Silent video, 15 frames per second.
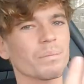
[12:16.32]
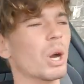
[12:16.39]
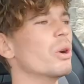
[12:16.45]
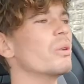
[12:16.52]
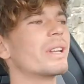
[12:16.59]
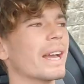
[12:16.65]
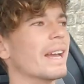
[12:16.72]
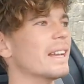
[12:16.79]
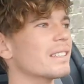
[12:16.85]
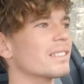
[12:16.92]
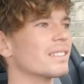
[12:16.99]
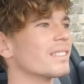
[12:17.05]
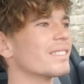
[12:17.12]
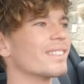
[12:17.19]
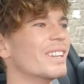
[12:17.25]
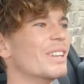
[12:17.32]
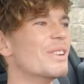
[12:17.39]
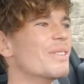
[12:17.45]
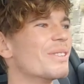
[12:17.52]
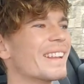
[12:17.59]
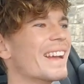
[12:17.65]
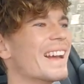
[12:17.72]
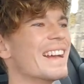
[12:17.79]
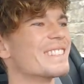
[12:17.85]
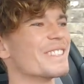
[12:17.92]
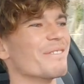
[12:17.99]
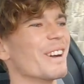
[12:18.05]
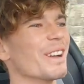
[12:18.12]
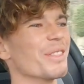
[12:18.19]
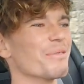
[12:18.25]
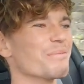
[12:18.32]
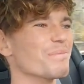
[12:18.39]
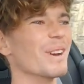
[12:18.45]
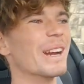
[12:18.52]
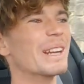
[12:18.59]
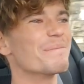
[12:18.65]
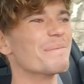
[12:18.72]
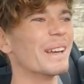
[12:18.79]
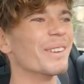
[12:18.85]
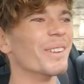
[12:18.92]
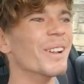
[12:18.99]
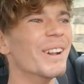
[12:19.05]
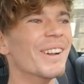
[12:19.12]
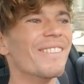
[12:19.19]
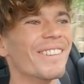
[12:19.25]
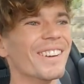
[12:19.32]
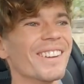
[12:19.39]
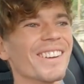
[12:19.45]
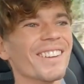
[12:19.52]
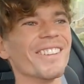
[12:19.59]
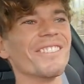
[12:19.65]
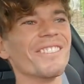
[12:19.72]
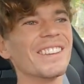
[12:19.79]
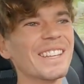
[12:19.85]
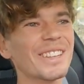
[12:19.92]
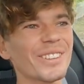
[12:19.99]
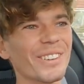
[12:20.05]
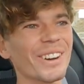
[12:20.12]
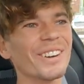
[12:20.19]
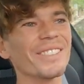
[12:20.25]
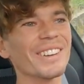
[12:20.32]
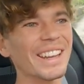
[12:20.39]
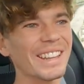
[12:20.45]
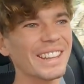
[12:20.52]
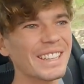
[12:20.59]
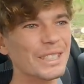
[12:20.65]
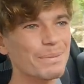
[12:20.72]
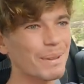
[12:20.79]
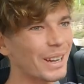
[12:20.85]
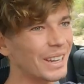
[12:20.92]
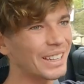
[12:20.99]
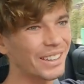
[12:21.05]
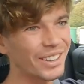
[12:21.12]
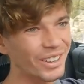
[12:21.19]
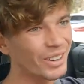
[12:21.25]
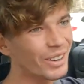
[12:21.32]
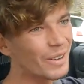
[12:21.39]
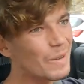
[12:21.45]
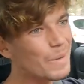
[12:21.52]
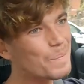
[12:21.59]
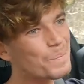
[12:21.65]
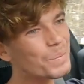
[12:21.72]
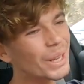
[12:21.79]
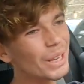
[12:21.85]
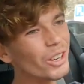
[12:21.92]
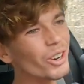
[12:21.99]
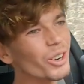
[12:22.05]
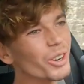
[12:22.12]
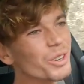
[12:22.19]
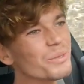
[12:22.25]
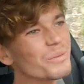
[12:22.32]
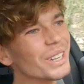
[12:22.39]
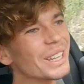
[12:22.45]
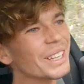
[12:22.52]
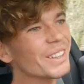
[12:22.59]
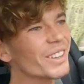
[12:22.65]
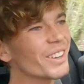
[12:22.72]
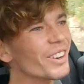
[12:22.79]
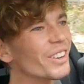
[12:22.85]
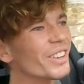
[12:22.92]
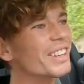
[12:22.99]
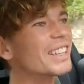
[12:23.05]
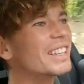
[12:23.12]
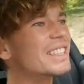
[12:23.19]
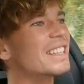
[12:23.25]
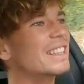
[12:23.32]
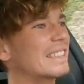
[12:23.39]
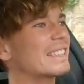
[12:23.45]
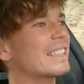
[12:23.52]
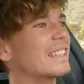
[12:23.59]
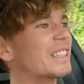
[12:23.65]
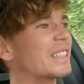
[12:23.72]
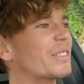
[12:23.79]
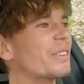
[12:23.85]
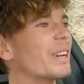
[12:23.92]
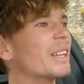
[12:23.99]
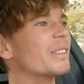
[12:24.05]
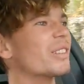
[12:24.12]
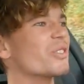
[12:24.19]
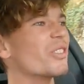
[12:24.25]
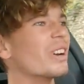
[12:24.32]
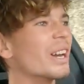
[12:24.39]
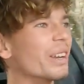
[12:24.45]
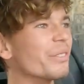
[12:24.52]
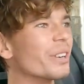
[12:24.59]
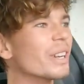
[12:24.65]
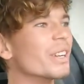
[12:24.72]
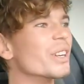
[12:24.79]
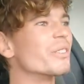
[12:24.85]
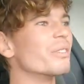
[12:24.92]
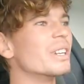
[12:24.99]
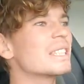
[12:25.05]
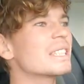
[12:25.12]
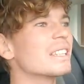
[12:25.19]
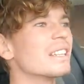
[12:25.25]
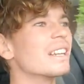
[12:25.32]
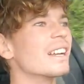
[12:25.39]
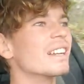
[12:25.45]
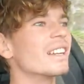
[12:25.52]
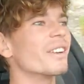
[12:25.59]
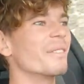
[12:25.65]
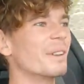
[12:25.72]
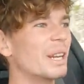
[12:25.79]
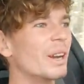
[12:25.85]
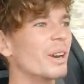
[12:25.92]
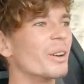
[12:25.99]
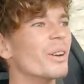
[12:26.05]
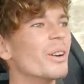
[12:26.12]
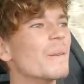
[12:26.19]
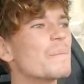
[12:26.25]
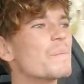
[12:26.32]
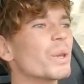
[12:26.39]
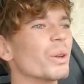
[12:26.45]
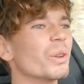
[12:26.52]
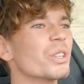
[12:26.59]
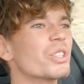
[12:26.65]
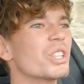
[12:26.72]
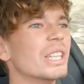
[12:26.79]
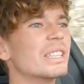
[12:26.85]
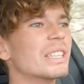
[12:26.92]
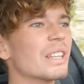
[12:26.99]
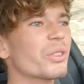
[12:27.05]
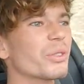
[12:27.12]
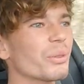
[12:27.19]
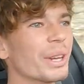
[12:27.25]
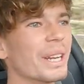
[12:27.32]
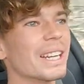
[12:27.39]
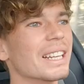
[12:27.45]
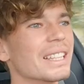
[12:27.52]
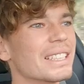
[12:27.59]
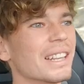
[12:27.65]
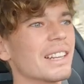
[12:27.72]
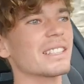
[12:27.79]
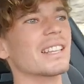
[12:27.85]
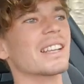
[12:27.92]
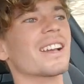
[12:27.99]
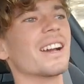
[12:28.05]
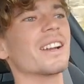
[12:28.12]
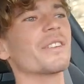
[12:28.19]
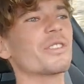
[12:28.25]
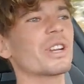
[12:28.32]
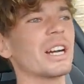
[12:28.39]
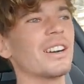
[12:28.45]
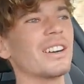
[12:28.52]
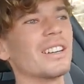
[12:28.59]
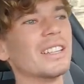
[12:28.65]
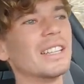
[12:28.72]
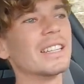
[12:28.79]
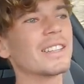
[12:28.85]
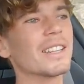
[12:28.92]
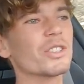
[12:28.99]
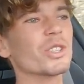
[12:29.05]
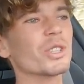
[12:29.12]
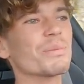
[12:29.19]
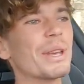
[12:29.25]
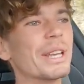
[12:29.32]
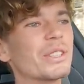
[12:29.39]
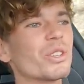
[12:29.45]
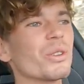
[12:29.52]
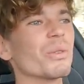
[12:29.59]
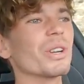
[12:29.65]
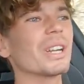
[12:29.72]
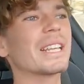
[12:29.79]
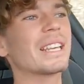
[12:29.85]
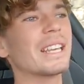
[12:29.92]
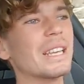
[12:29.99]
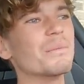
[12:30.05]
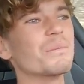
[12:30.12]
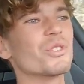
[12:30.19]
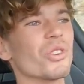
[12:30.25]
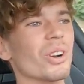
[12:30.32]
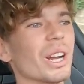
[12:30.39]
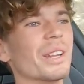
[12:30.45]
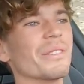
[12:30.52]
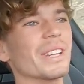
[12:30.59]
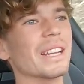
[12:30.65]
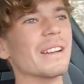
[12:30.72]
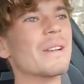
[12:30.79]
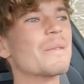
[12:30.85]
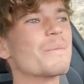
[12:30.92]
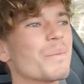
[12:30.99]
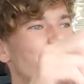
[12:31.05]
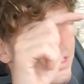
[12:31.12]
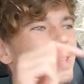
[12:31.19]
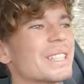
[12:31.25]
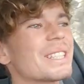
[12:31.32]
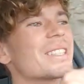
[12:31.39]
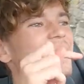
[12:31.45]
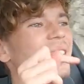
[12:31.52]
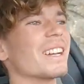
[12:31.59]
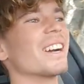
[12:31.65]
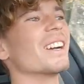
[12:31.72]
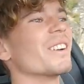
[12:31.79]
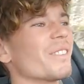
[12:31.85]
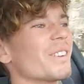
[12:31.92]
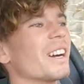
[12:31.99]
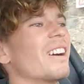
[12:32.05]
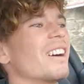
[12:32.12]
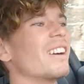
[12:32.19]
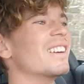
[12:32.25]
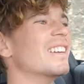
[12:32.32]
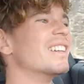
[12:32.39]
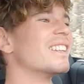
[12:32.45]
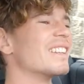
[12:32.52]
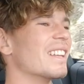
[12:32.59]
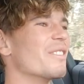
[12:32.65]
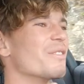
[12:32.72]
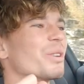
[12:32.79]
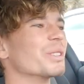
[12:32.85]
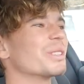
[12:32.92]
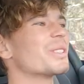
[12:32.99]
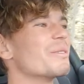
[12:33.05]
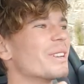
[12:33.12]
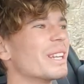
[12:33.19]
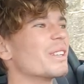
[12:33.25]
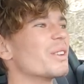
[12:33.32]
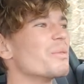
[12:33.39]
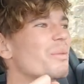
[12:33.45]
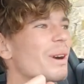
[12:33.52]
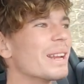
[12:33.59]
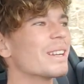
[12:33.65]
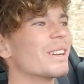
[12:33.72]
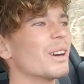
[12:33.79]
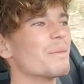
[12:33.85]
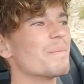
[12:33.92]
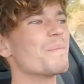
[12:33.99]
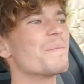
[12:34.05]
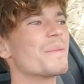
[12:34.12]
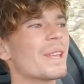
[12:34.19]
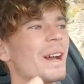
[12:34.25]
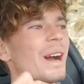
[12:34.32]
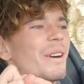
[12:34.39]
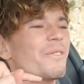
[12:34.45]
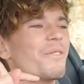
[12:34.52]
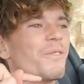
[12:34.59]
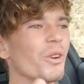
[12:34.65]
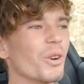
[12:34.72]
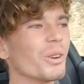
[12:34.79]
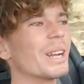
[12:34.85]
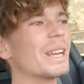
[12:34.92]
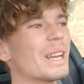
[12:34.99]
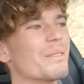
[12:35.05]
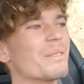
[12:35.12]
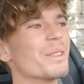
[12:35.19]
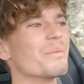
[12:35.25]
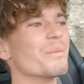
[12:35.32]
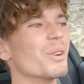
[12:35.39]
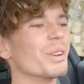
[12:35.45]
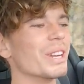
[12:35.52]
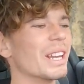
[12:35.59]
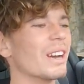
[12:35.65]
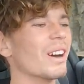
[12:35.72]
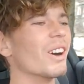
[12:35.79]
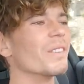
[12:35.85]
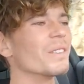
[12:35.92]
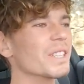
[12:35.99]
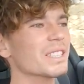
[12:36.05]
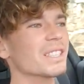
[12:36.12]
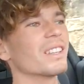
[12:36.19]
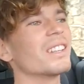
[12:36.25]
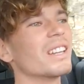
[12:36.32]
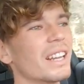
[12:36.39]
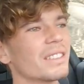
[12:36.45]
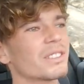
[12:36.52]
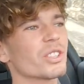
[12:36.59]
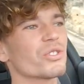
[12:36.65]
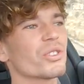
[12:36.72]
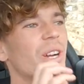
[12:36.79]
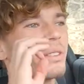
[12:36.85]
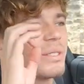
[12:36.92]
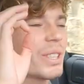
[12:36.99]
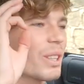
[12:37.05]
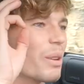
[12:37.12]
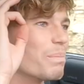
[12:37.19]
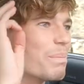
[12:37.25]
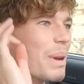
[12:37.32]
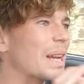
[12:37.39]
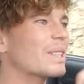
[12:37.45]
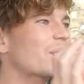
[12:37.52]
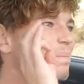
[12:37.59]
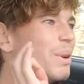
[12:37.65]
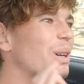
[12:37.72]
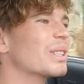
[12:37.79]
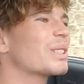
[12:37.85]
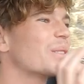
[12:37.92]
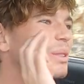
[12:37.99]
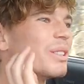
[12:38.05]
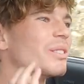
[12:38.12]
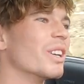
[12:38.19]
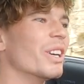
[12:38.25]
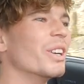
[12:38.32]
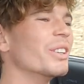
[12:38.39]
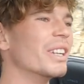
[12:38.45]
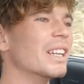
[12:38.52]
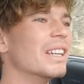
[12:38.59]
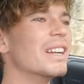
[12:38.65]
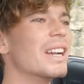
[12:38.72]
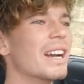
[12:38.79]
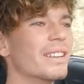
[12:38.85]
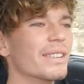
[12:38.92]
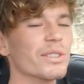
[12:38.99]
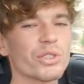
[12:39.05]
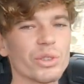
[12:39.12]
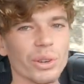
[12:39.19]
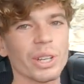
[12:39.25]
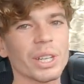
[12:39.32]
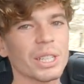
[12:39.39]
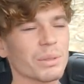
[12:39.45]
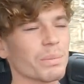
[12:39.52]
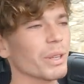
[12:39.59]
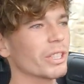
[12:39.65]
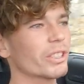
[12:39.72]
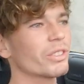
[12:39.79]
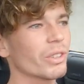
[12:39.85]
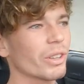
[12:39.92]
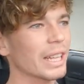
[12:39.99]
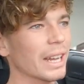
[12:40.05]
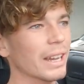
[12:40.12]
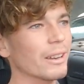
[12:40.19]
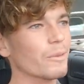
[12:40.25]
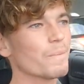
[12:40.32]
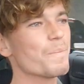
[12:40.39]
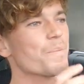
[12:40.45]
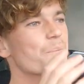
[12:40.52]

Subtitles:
But who cares? Who cares about the brake pedal when you got a V12 like this behind you? And oh my God, is it satisfying to drive. Recently, I did a video on a GT3 and I said it's the kind of car that just makes you want to keep driving. This is the kind of car that wants to make you wake up at 4 a.m. in the morning on a Sunday to drive to the best possible road and enjoy it as much as you can.